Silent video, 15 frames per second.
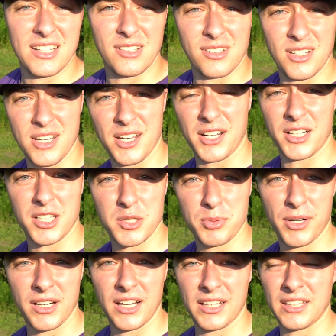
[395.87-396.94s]
and we're going to
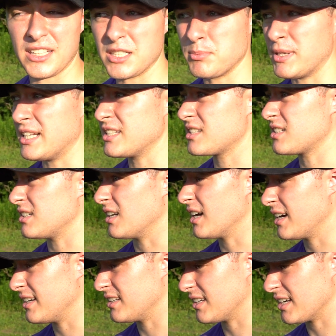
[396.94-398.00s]
spray it on these beans tonight.